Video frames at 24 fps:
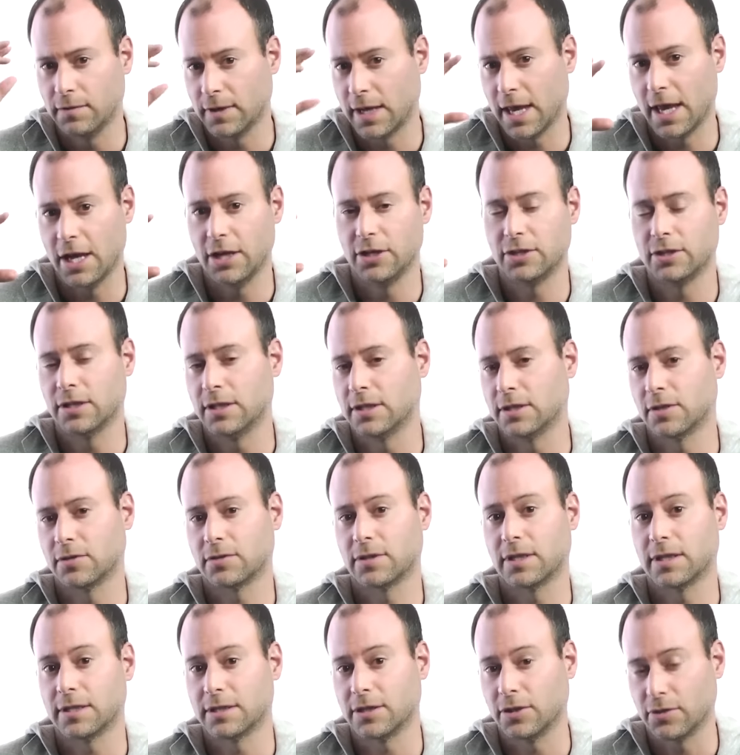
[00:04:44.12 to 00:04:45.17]
vacations, those
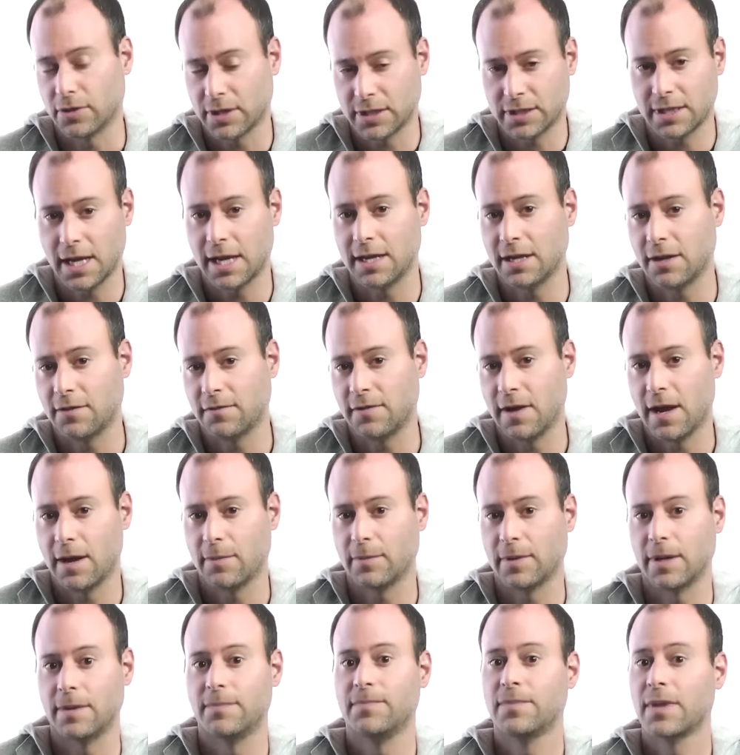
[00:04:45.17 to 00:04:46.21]
things, your extended
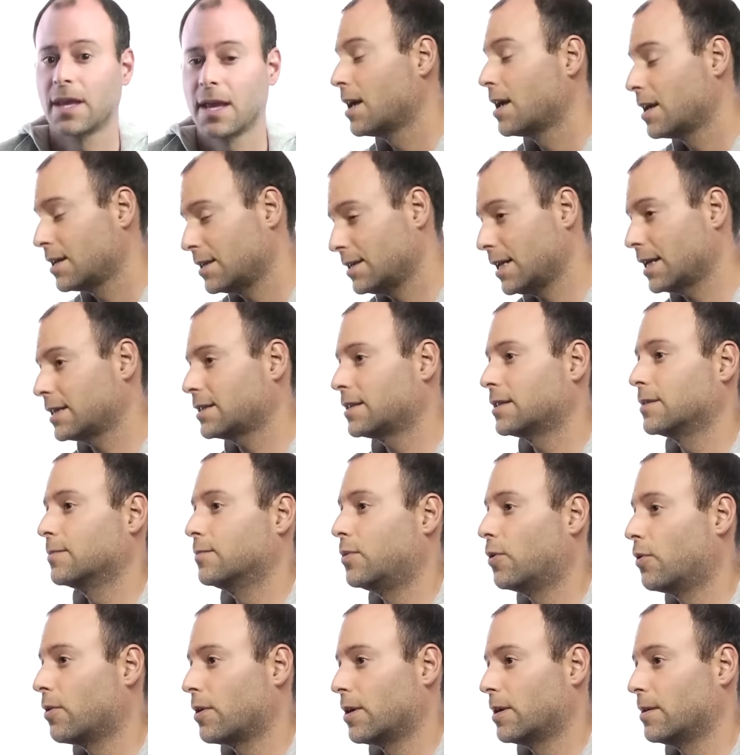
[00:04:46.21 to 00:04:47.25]
family. Sex is
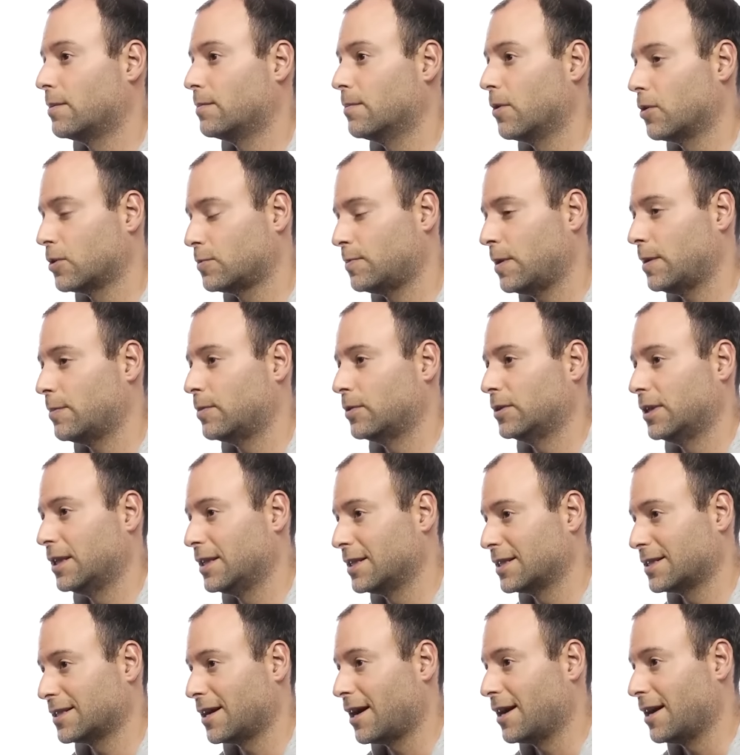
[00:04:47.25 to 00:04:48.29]
important. Most people
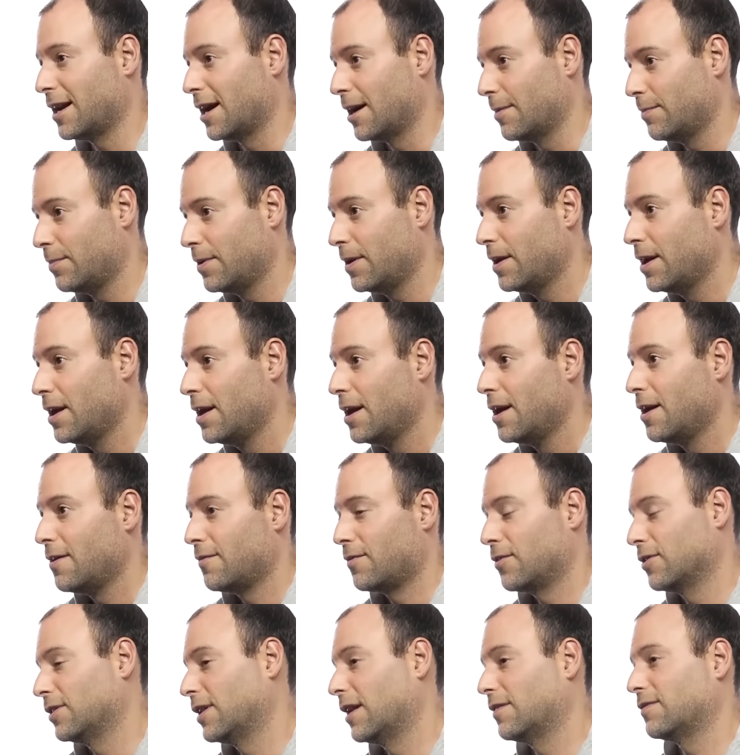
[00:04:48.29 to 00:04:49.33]
didn't sign up
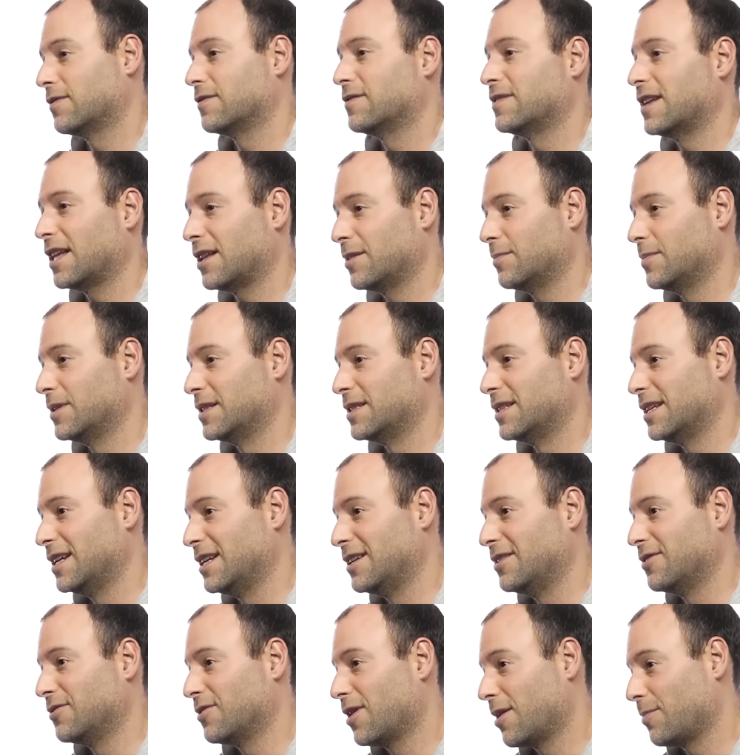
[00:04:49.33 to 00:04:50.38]
for a life of
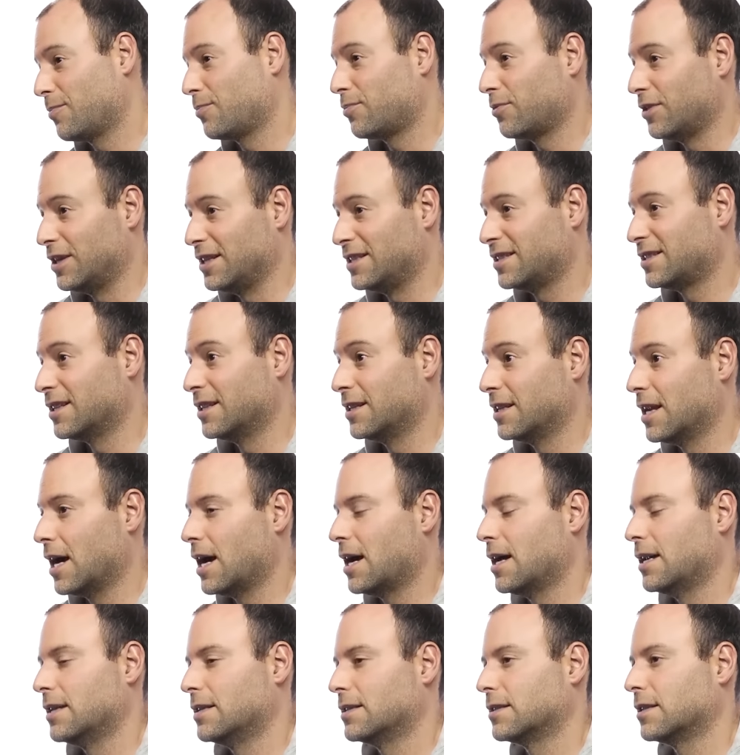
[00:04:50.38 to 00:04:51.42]
celibacy. They're not priests and
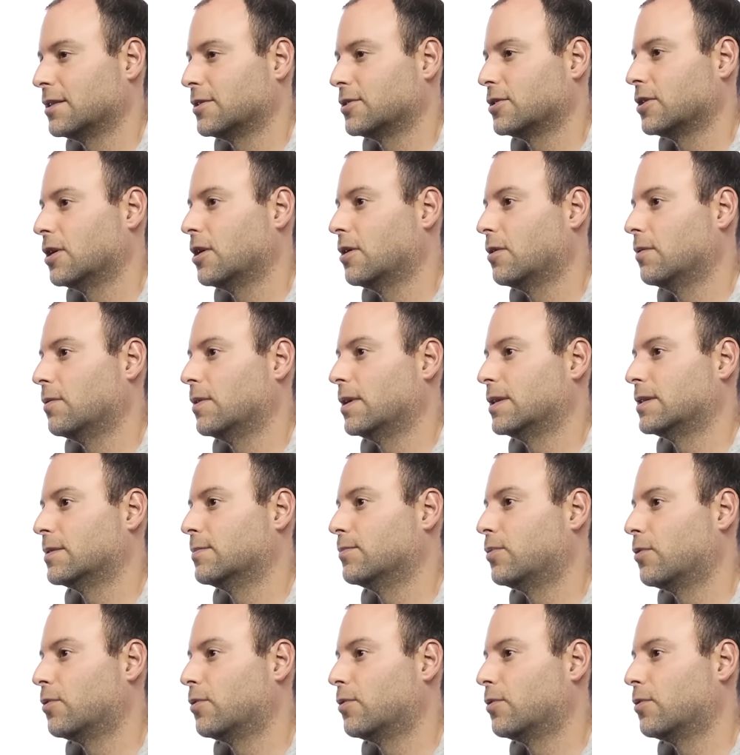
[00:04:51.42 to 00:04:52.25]
nuns, and so it's